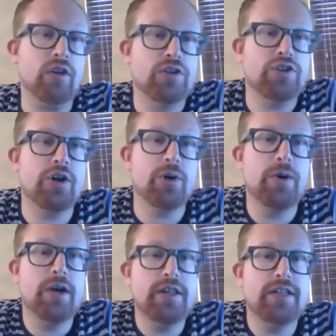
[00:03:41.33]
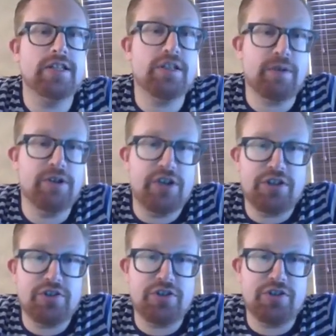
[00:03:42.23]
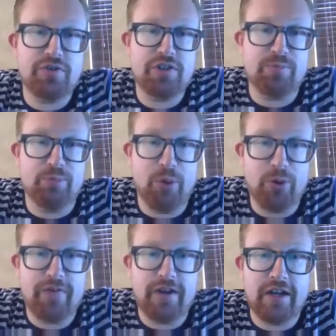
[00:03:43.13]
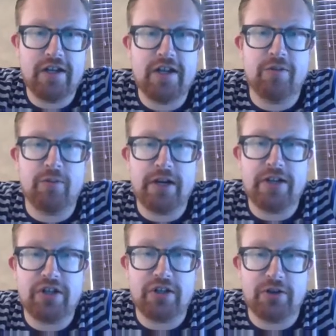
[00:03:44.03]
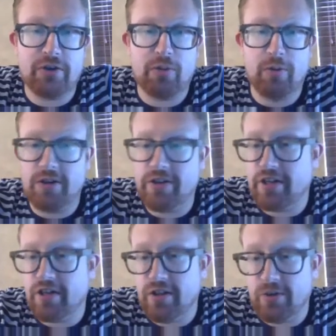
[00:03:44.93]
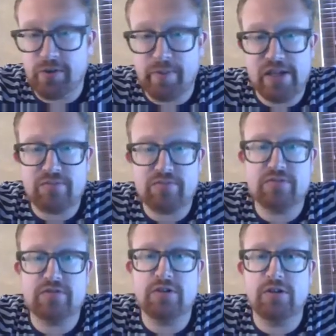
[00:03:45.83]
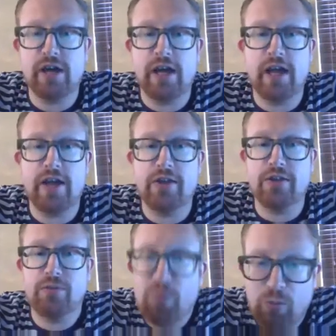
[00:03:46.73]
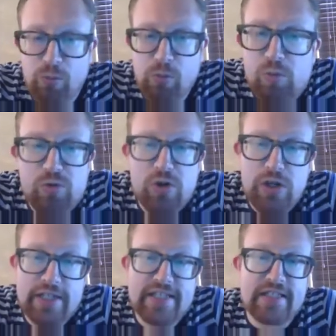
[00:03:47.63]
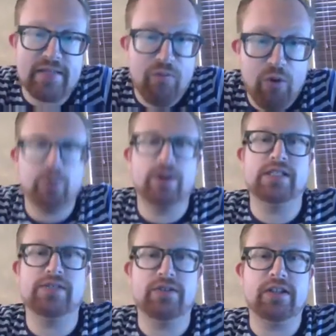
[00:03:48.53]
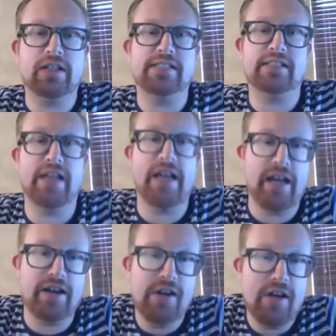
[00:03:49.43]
So this is where you get your students motivated and ready to learn. What are they going to learn about? And you need to get them focused for the lesson ahead.